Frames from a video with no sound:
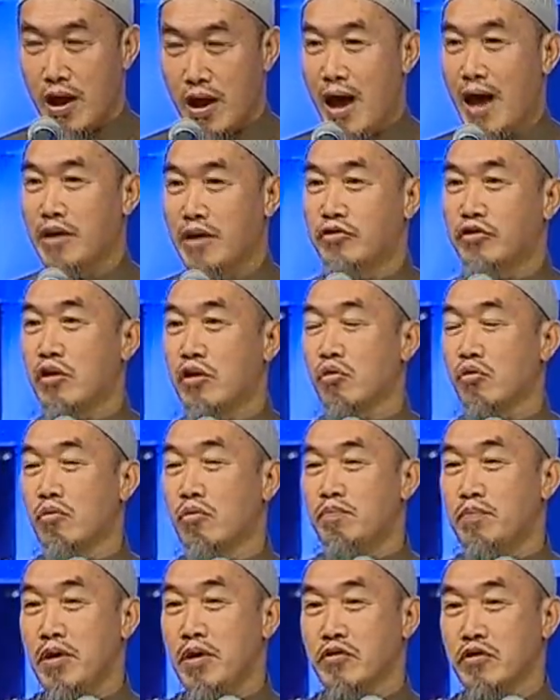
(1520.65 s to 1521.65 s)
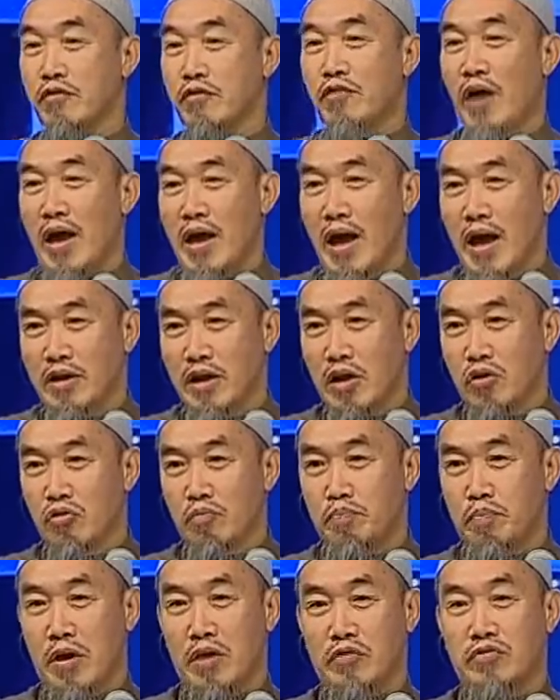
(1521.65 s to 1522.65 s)
the 100 rupees, the
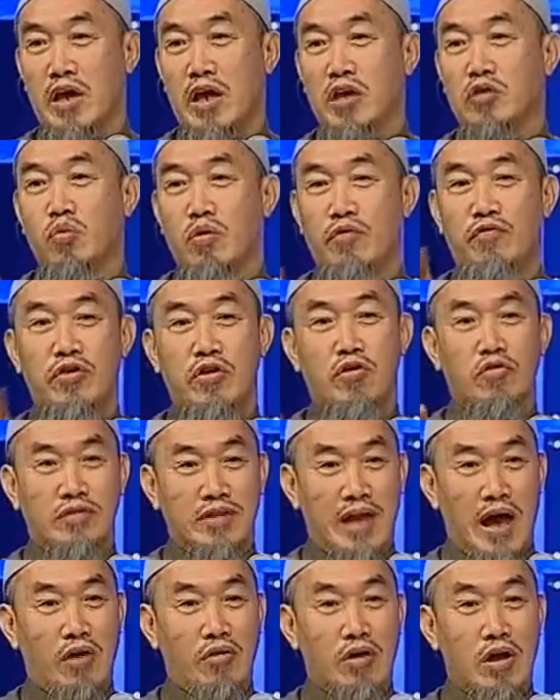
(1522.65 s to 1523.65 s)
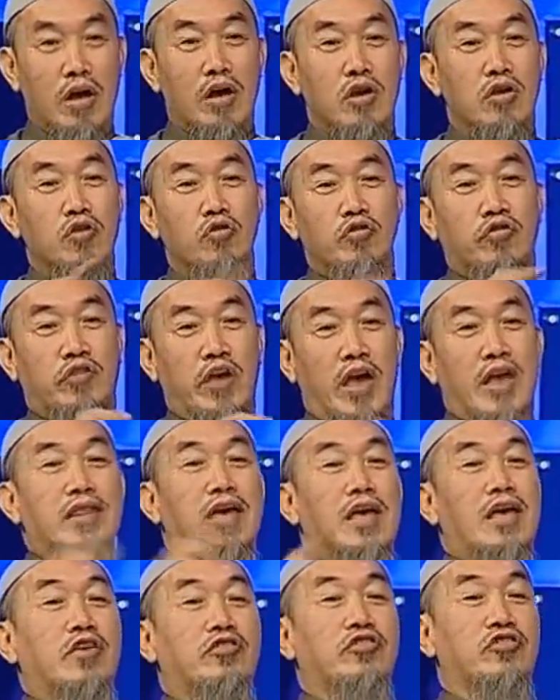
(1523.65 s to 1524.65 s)
500 rupees that is with you now, you
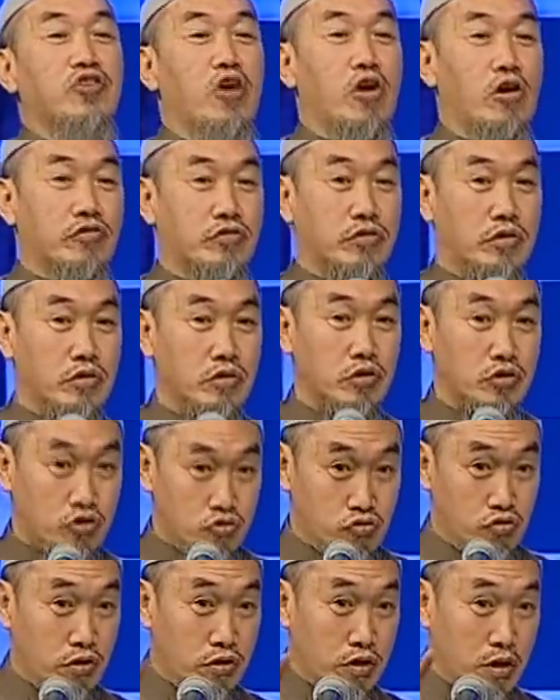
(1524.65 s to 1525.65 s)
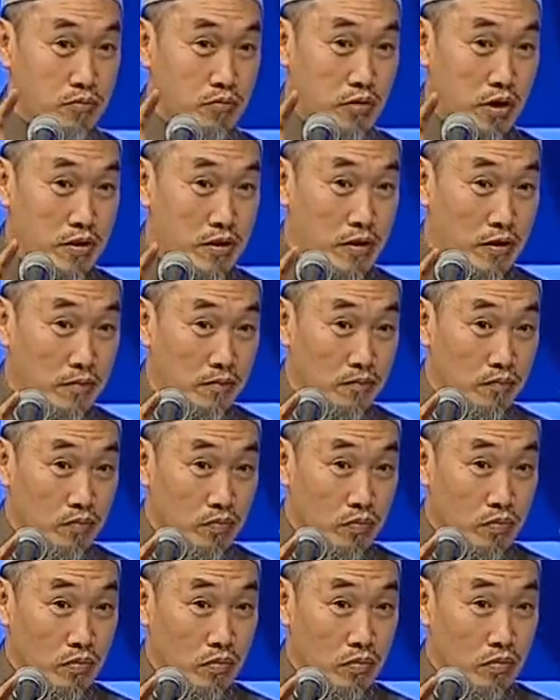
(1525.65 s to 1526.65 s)
say that is yours. True or not, brother?
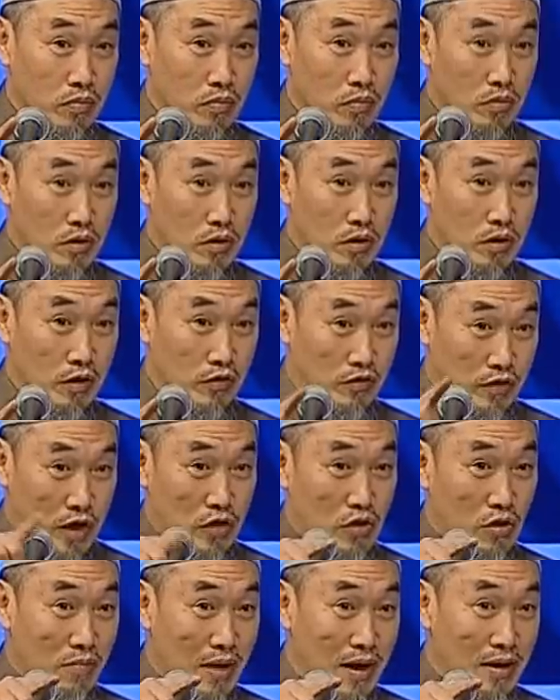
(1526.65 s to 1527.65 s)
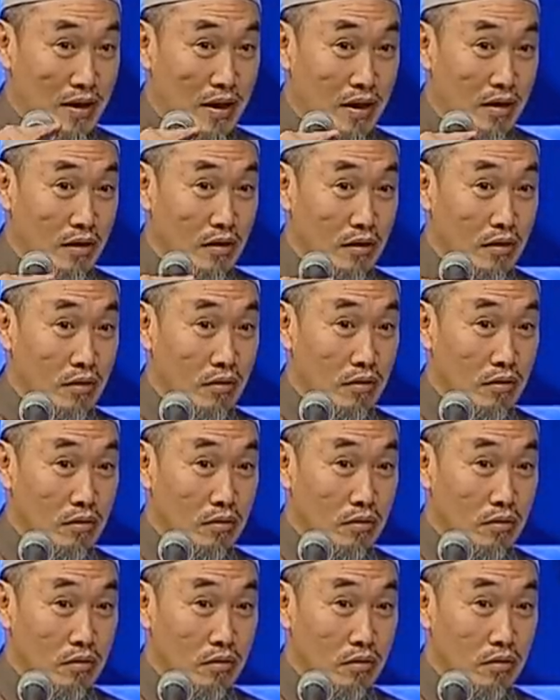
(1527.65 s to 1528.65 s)
Is that your money?
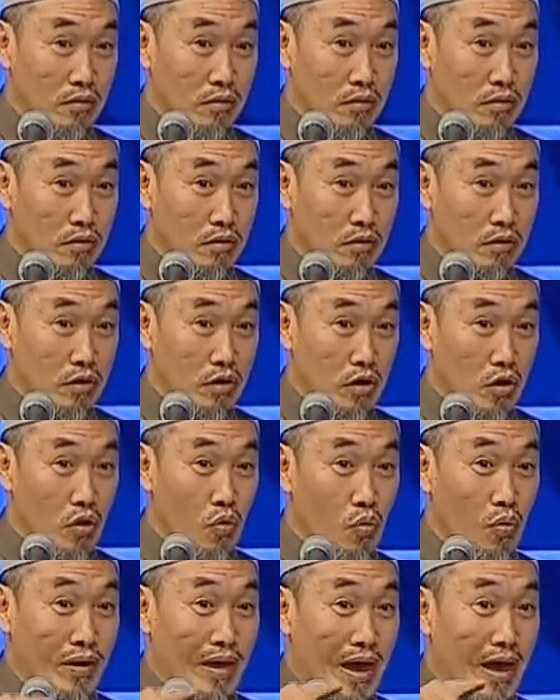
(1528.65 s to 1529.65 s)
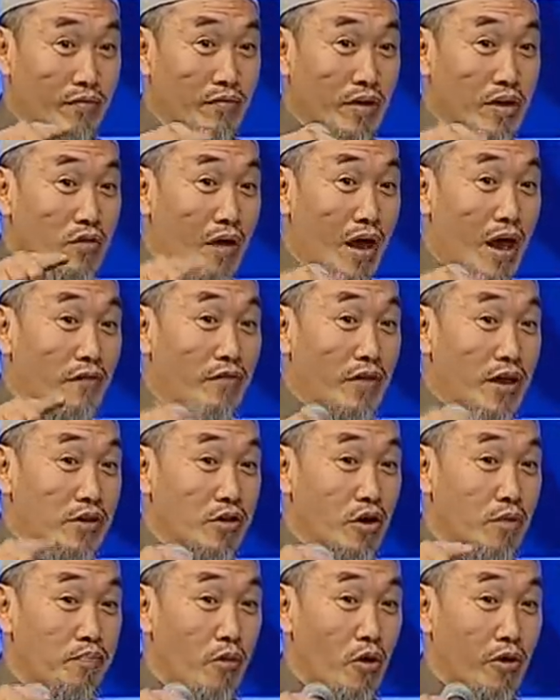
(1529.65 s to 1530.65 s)
Whatever you have
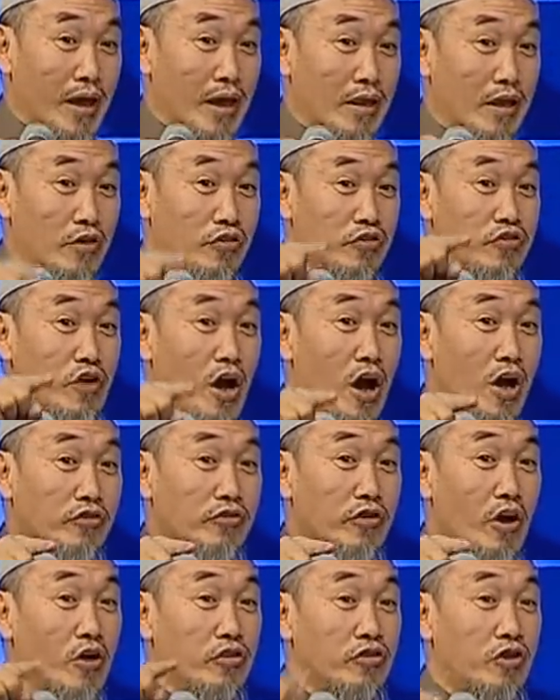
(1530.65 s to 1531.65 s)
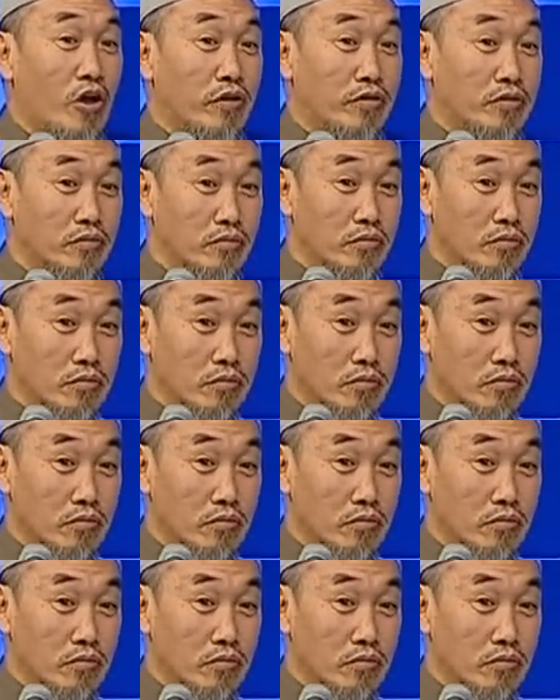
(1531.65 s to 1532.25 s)
in your pocket is yours or not?